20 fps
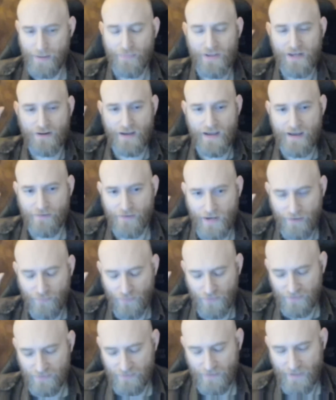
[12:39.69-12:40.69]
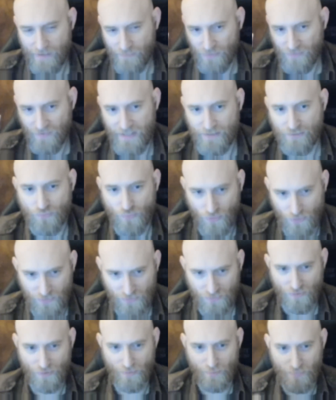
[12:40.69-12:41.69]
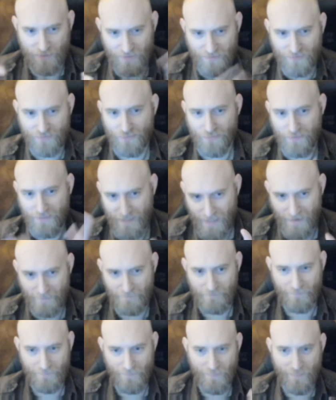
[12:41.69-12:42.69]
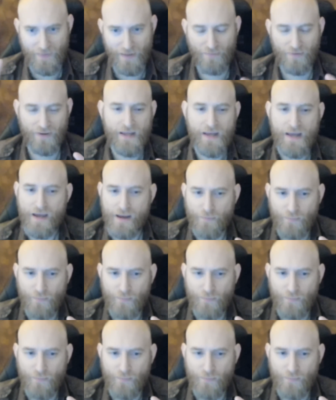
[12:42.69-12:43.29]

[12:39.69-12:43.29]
I mean, I was headquarters company, so yeah, never.